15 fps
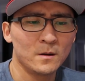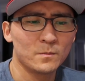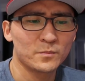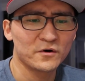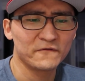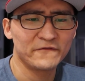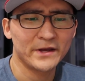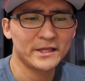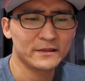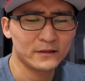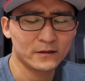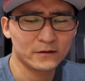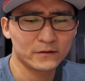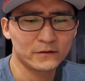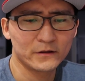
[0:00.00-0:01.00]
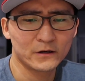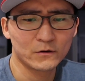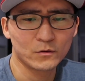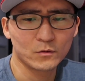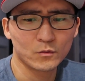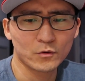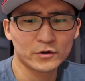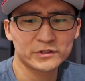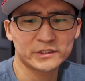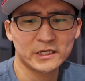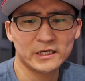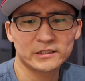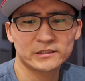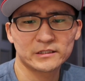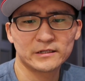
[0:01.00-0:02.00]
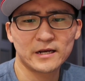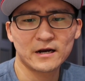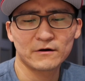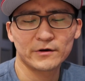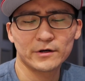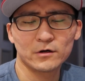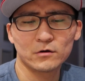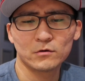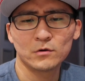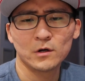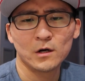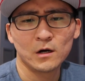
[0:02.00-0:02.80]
prevent the worst case scenario